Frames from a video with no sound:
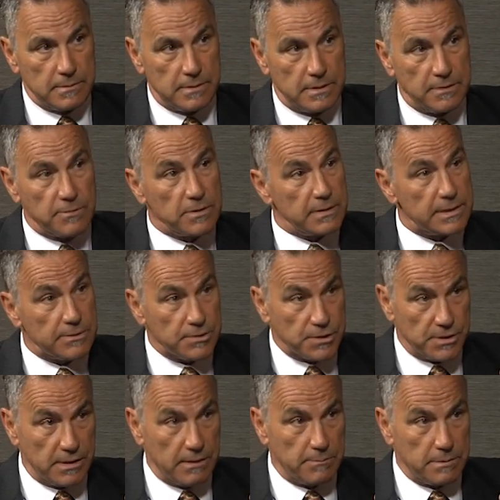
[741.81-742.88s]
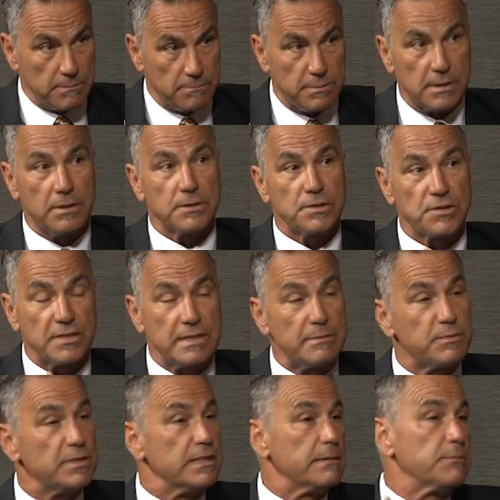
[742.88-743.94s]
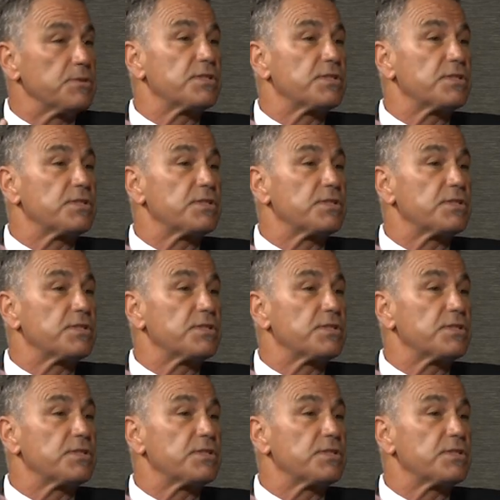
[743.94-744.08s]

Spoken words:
Different leadership, but on the same team,